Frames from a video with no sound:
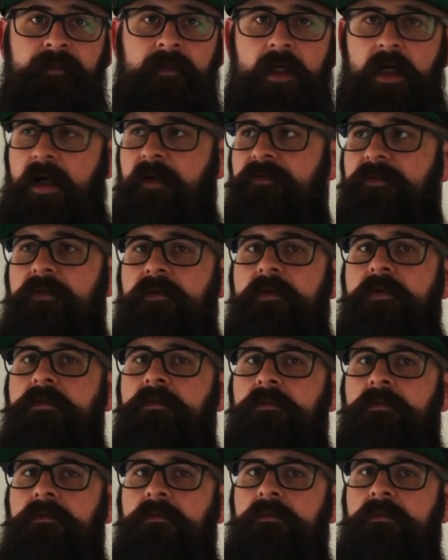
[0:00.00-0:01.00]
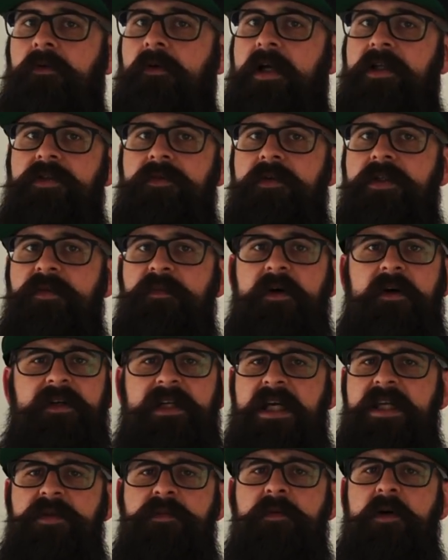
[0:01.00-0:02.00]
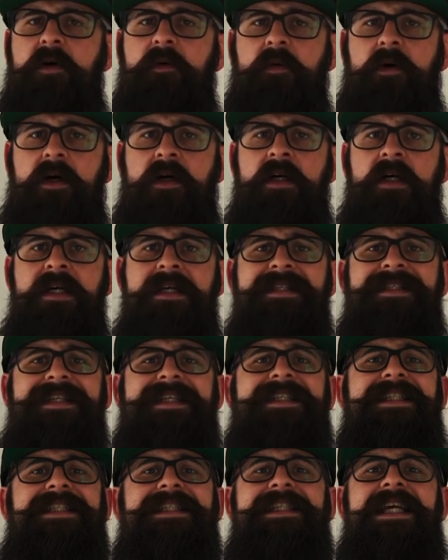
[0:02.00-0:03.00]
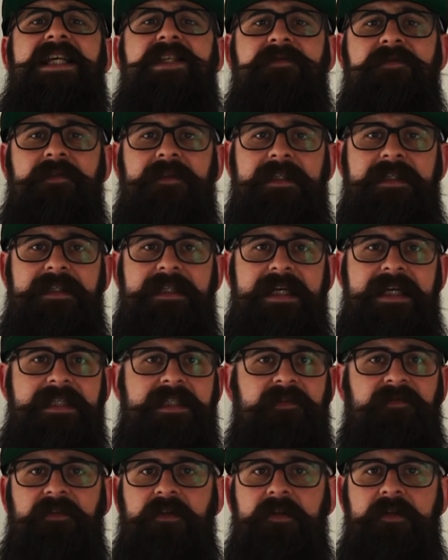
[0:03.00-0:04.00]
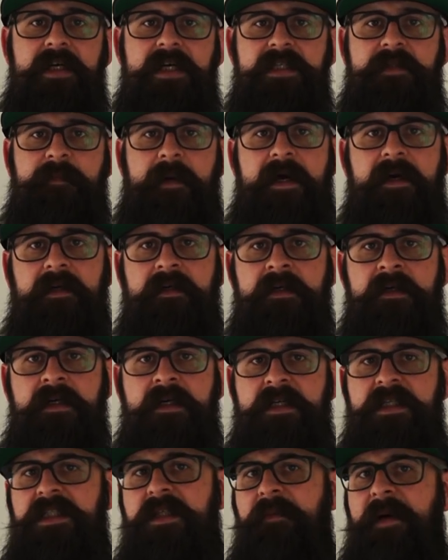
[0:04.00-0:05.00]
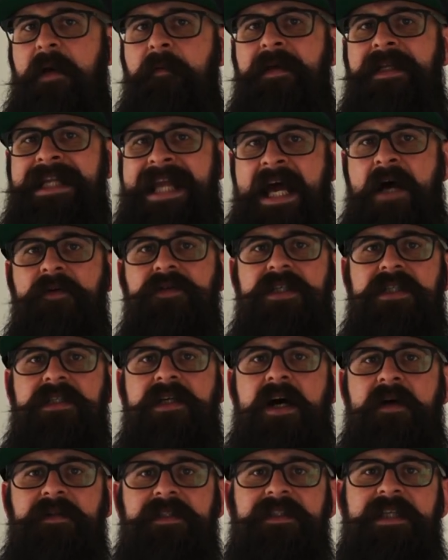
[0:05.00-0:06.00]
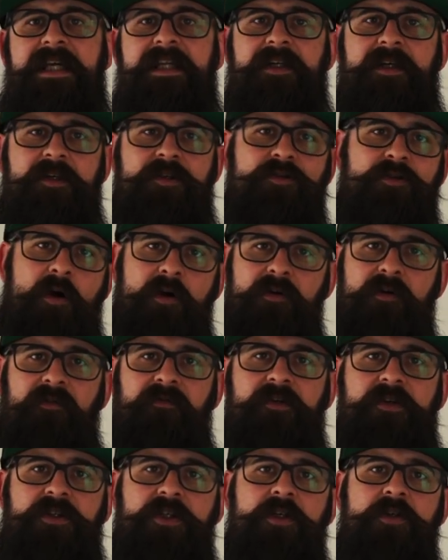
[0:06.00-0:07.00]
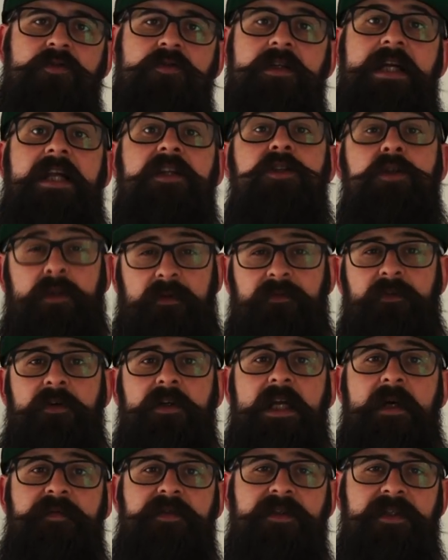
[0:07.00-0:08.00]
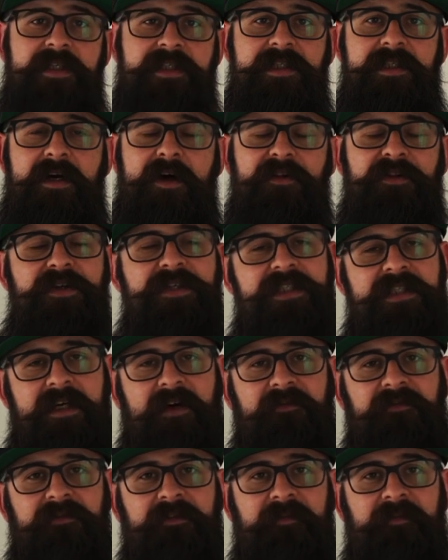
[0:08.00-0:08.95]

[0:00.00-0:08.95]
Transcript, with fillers: After all, Gran Turismo and Nismo were successful in this a few years back, so maybe now is the time to take the controller off your children and do a few laps of the Sarthe yourself.